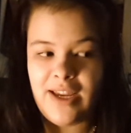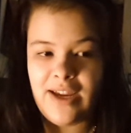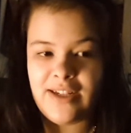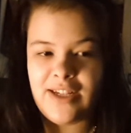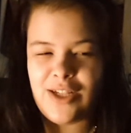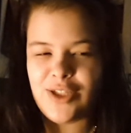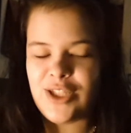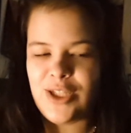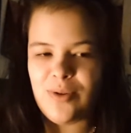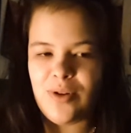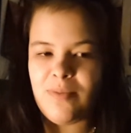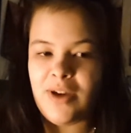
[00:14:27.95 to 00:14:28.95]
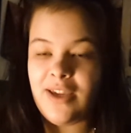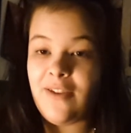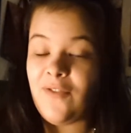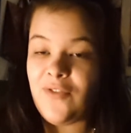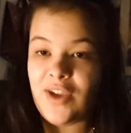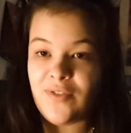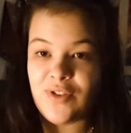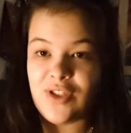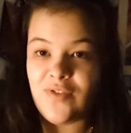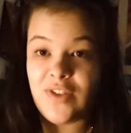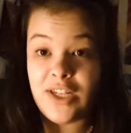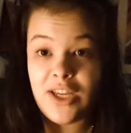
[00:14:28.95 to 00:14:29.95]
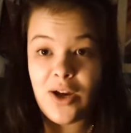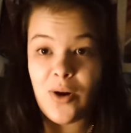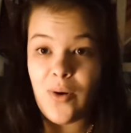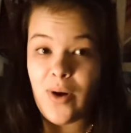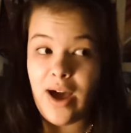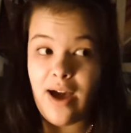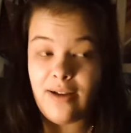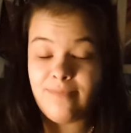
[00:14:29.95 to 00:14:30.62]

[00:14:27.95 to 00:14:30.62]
And I'll see you in my favorites video.